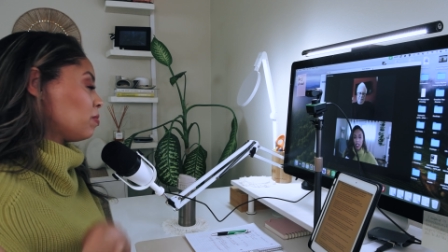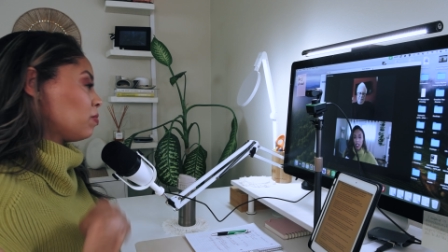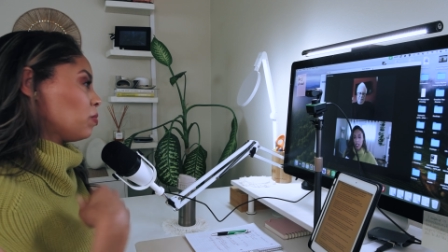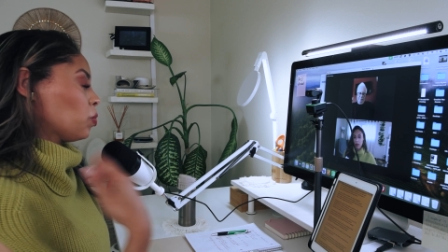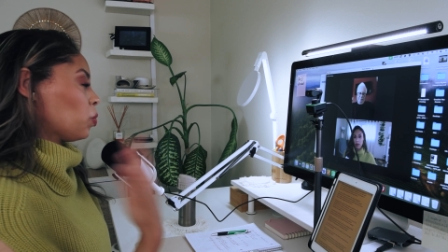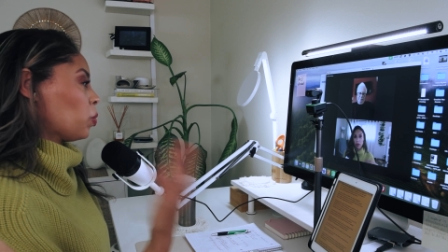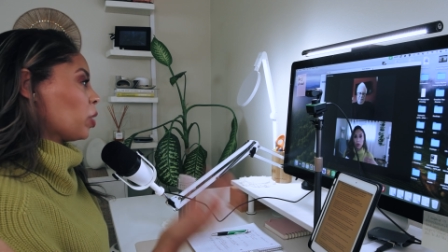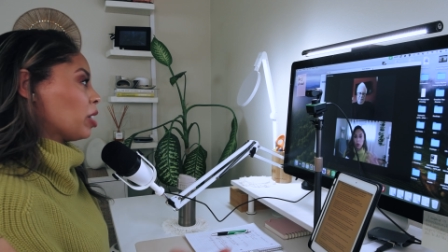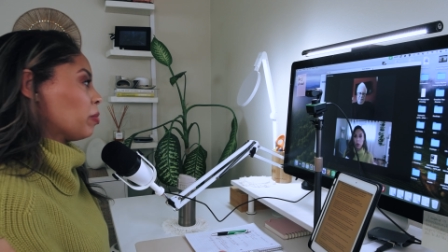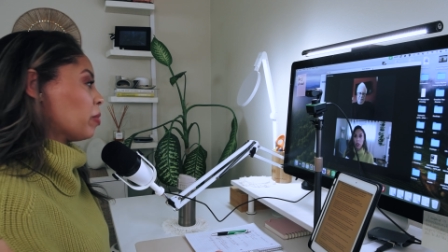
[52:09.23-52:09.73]

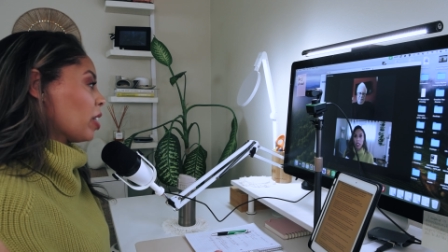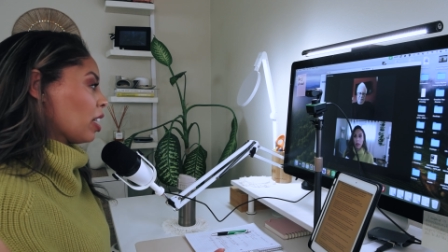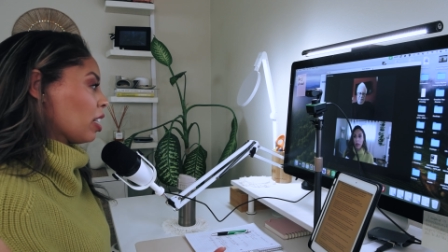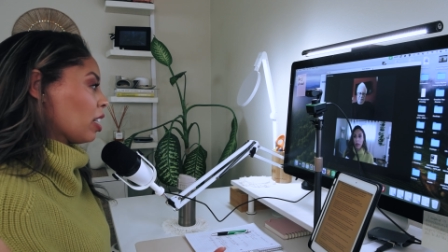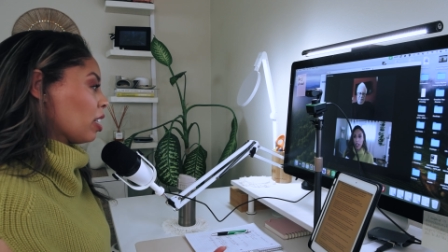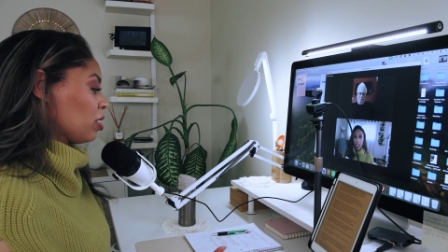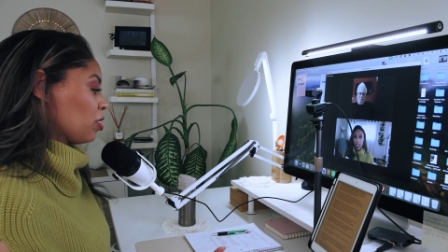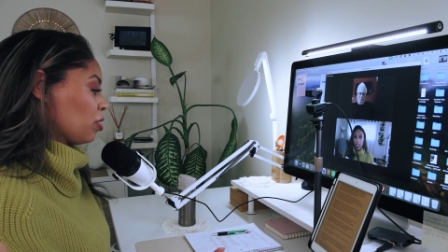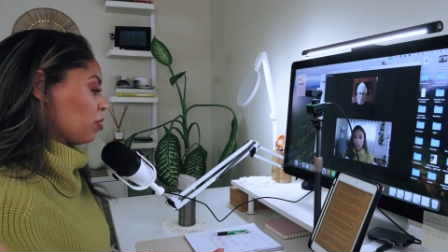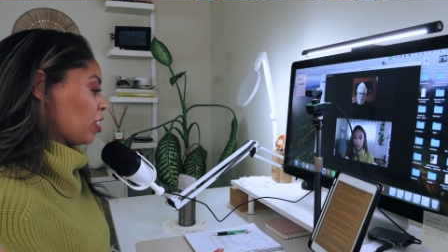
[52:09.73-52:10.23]
one of
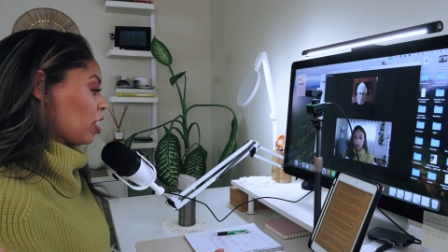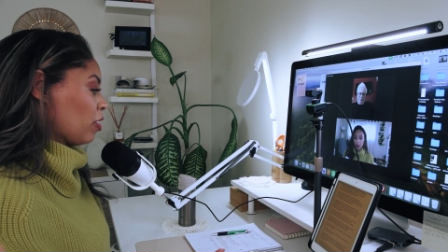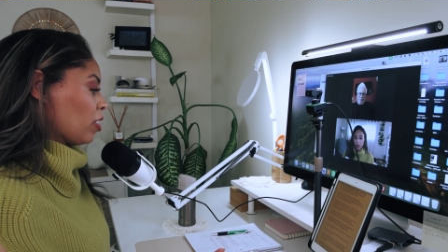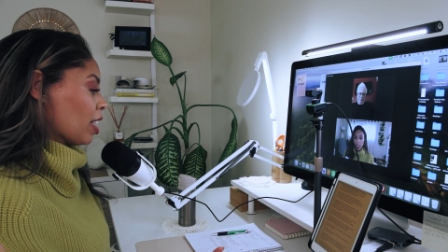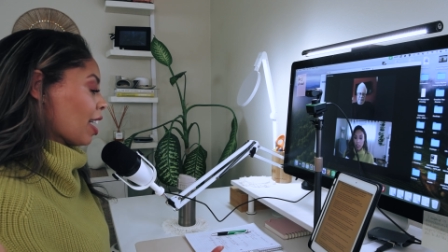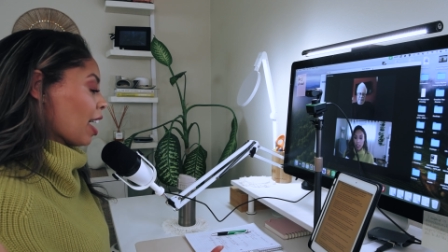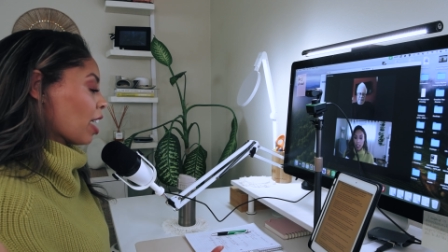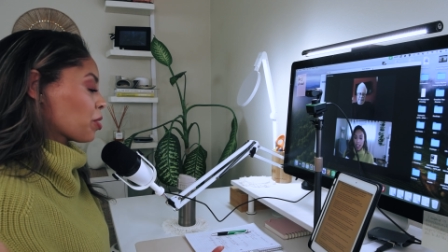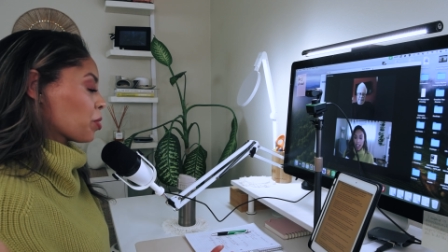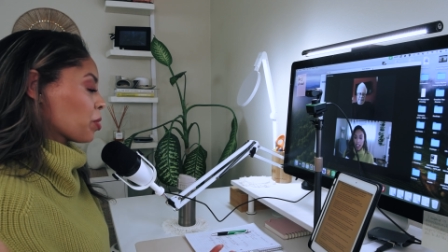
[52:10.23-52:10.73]
my other
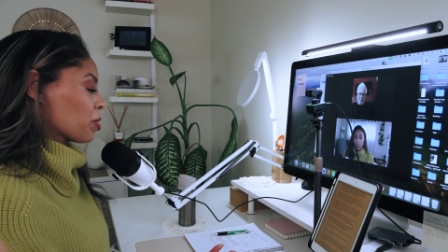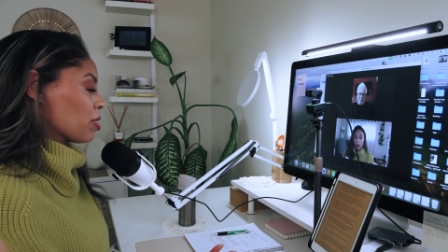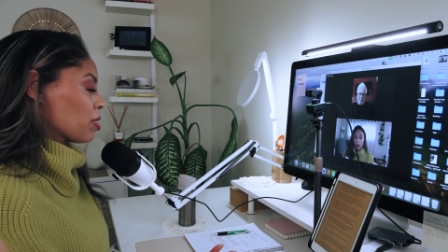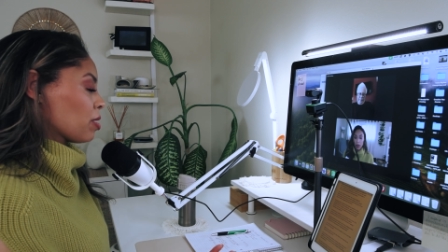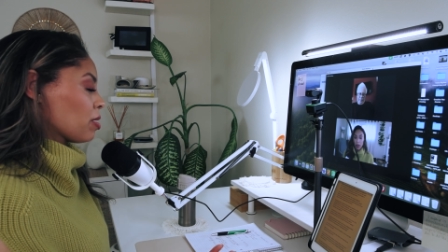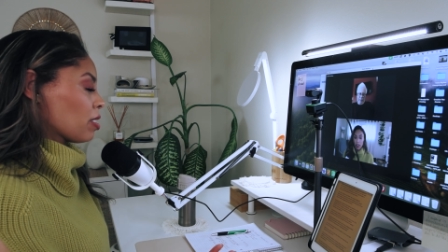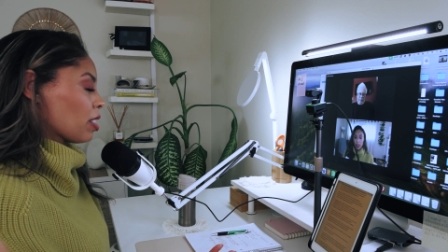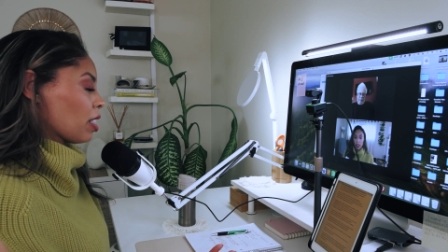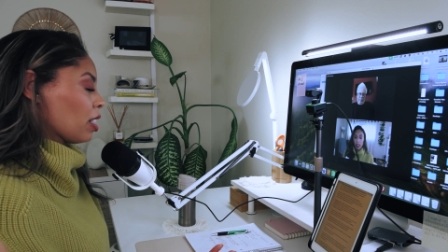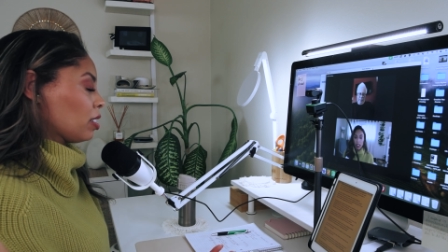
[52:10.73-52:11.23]
favorite
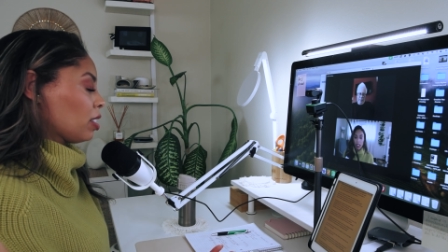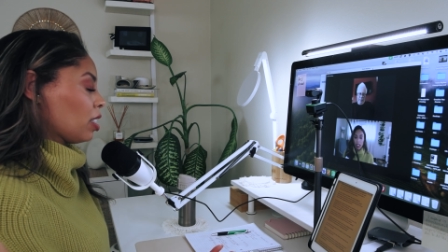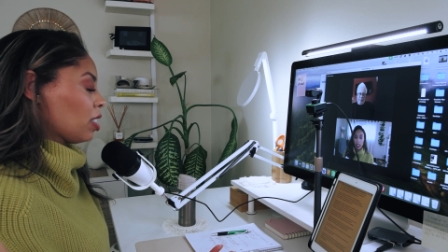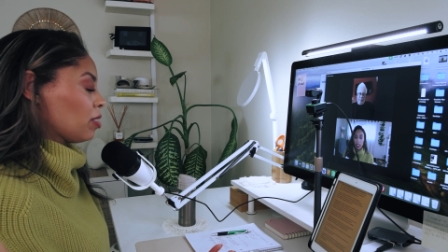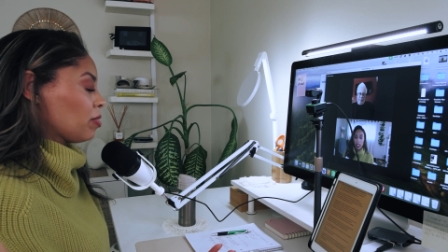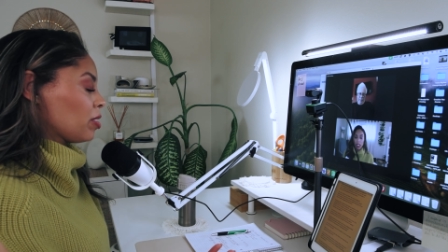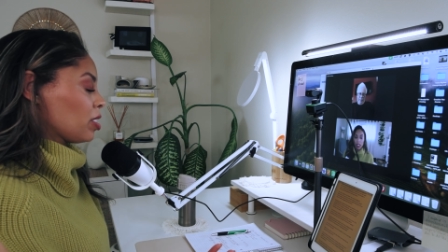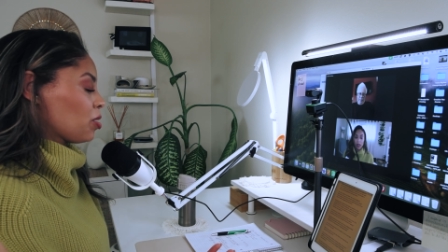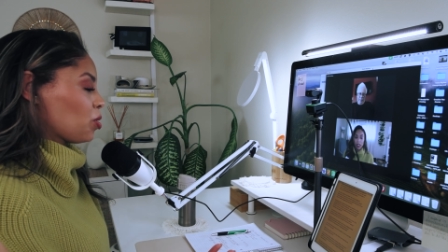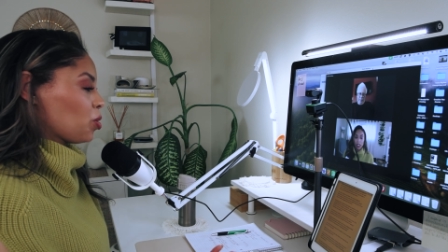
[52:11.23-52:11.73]
actresses that I
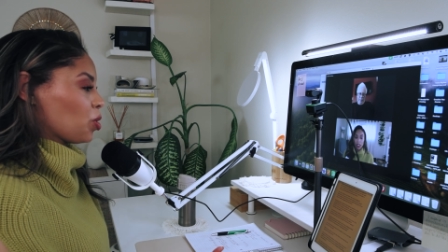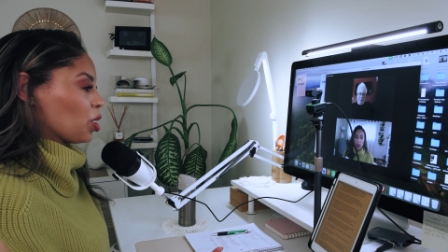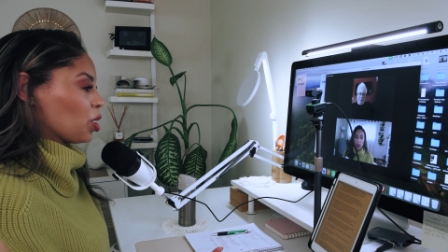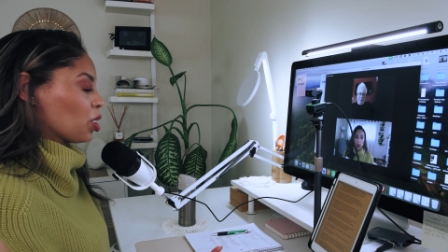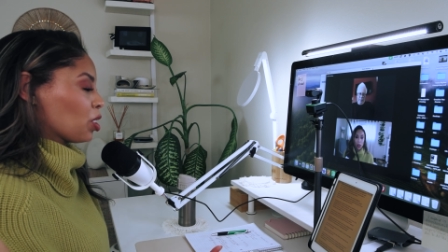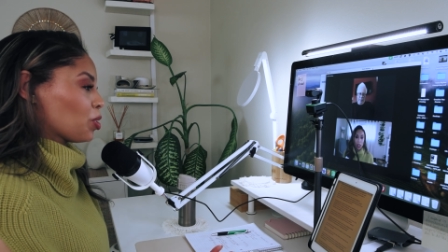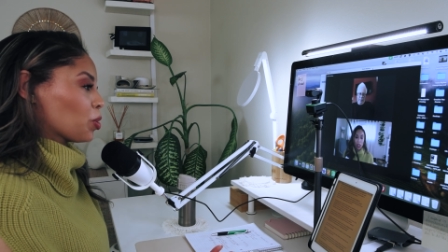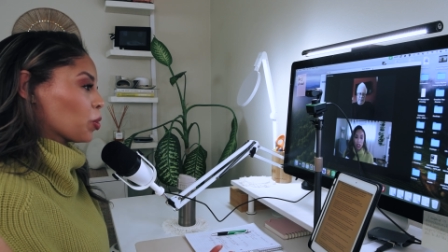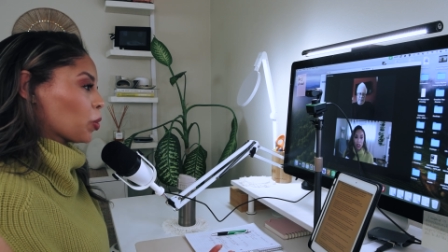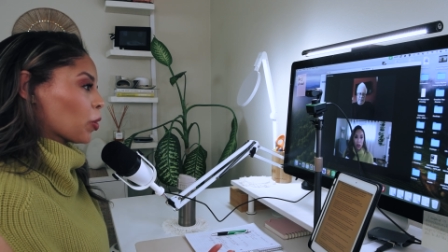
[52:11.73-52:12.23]
love is
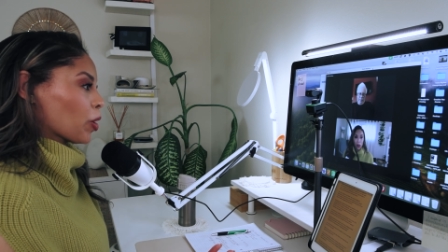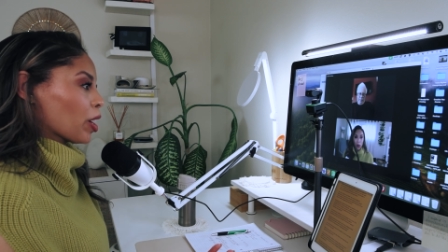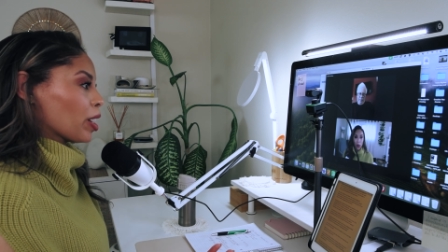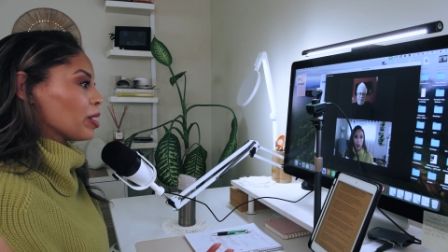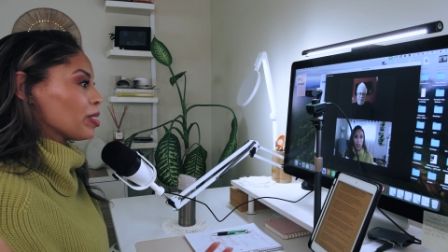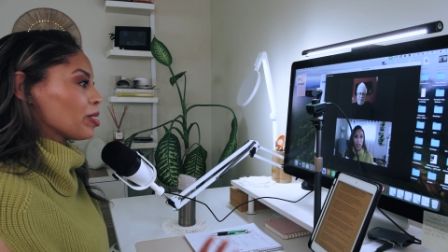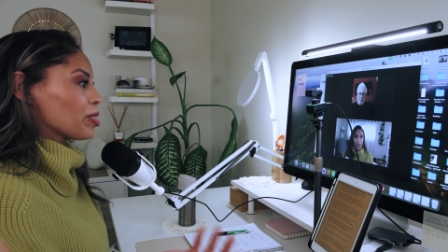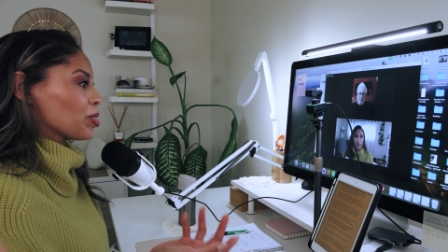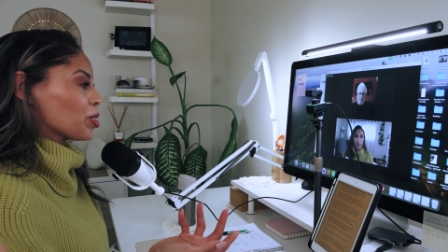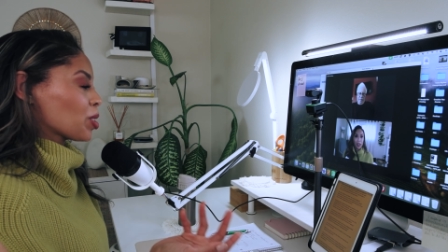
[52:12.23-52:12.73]
Gina Torres,